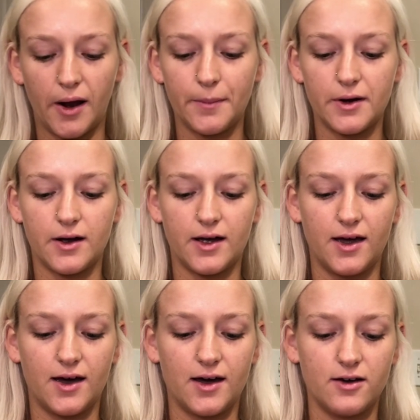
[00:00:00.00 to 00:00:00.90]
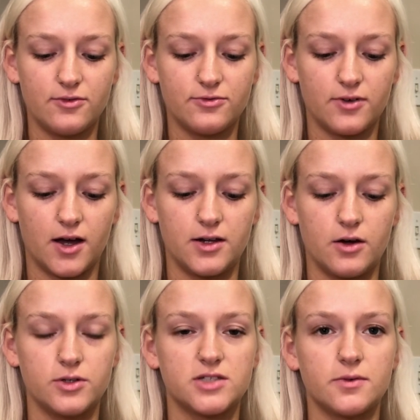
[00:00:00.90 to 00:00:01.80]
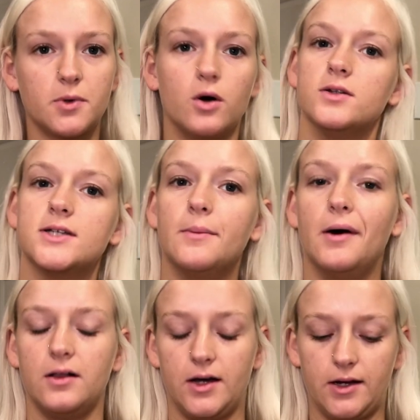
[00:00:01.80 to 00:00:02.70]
primer I have. I know it's from Ulta, but